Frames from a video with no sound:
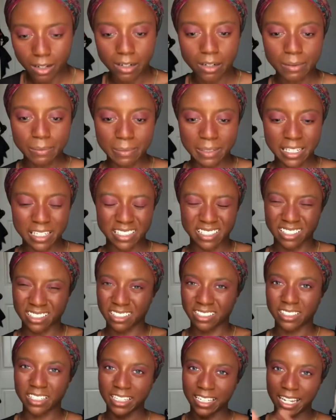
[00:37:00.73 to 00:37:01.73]
It doesn't look
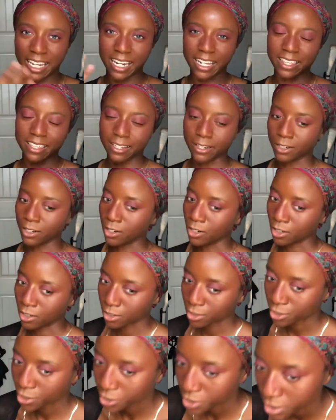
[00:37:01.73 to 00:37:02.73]
like anything
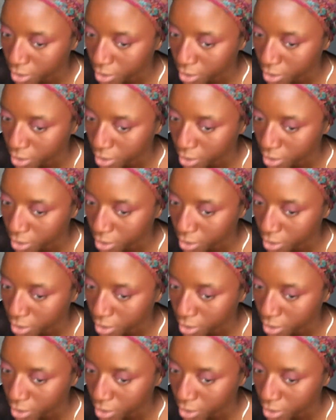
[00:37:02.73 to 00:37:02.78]
harsh.